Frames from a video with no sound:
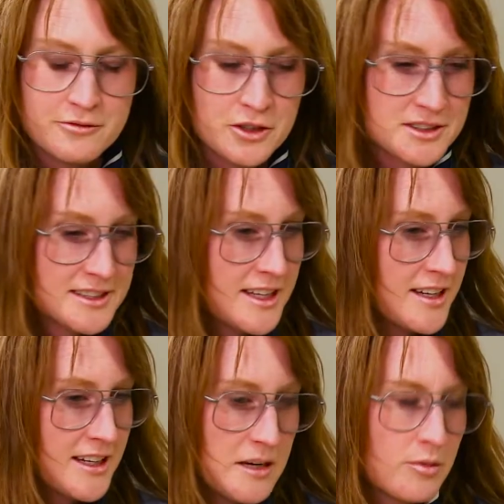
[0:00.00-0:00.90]
first
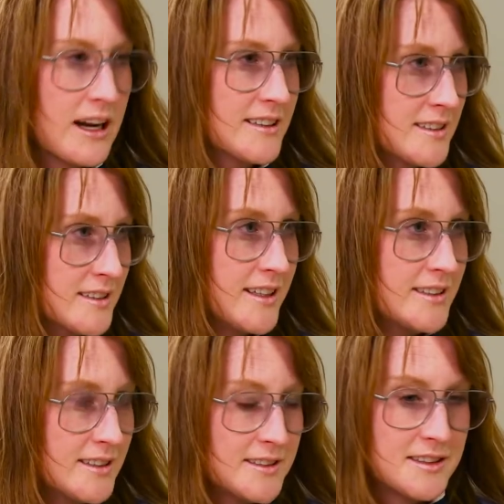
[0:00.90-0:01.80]
thing any practice
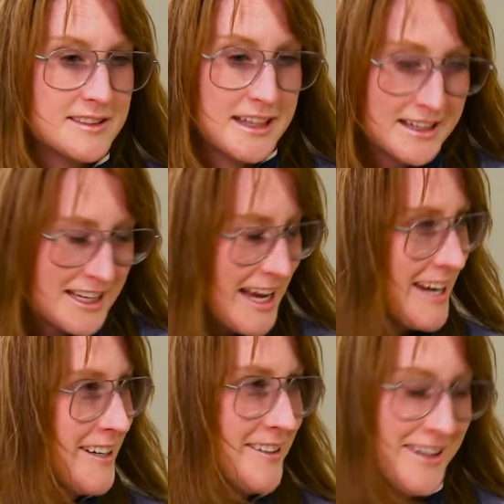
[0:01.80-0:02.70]
needs is a
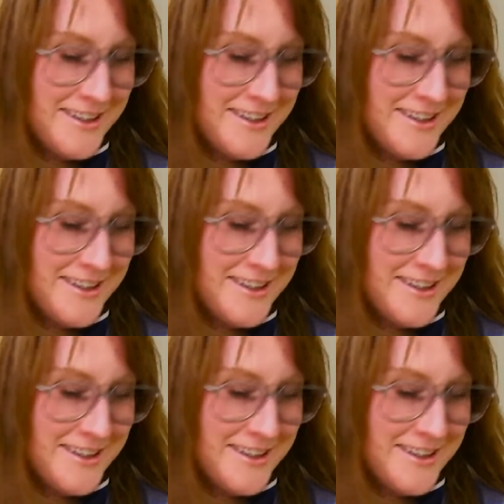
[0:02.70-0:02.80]
dedicated